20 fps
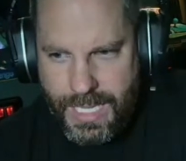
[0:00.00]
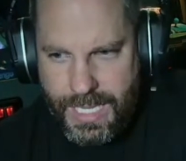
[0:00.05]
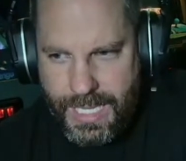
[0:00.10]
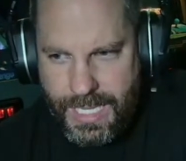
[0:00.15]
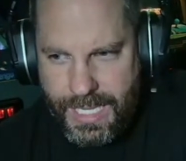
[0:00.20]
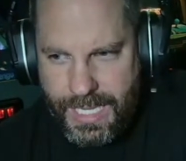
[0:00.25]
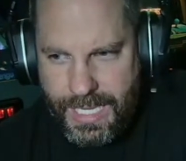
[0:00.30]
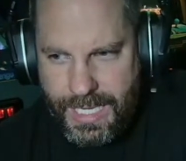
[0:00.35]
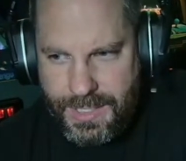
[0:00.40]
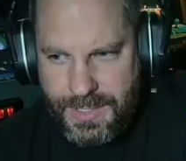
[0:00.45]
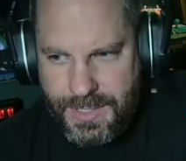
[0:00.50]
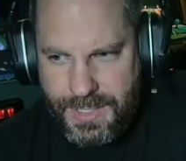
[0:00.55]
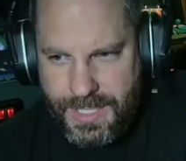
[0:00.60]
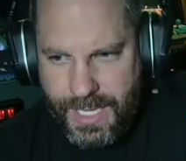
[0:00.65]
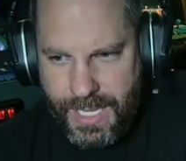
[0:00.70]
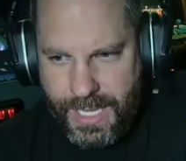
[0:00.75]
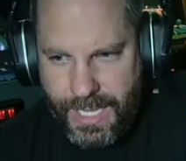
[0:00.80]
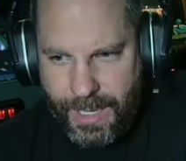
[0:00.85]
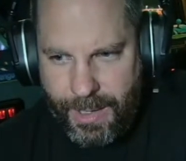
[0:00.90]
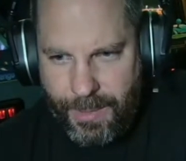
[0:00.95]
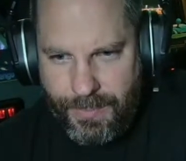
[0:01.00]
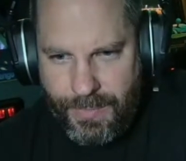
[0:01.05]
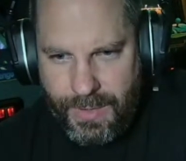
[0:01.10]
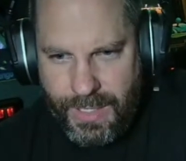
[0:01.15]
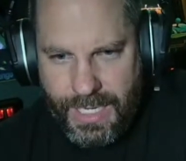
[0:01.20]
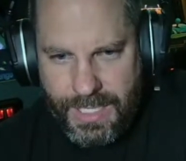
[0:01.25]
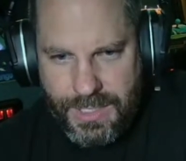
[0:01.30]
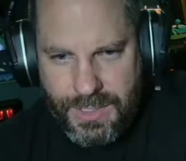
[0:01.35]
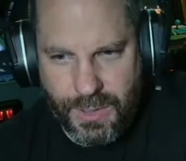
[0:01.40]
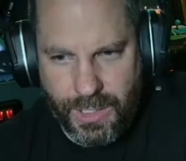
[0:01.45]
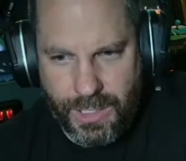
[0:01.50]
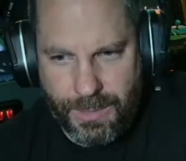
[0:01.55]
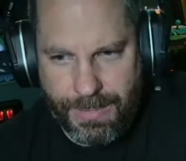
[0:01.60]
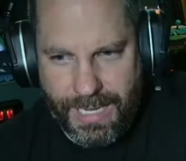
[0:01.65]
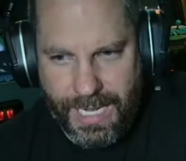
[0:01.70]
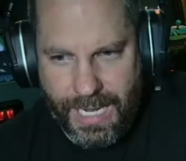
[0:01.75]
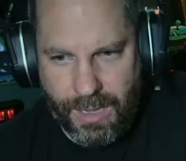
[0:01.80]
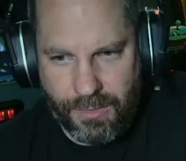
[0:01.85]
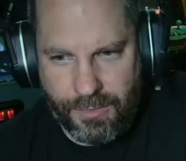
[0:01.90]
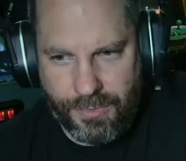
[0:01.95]
it's only
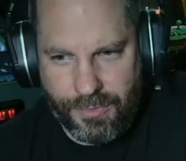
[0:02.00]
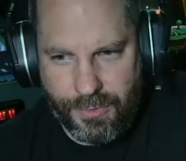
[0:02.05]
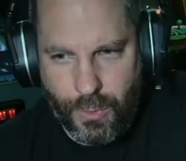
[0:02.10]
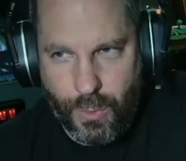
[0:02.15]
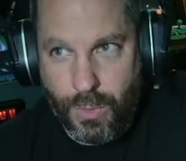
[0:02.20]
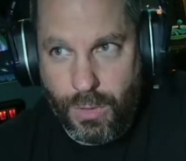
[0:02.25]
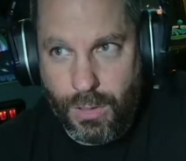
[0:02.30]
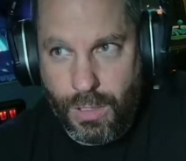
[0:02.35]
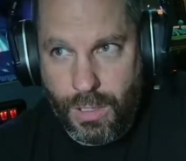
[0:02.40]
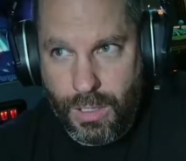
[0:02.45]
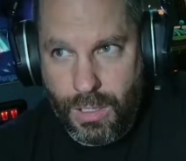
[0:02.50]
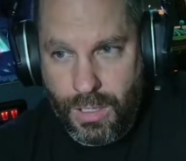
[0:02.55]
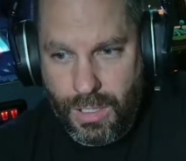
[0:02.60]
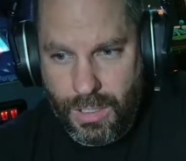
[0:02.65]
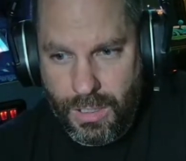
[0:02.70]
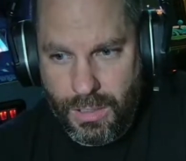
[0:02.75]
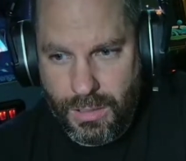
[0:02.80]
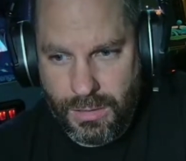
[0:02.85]
been out for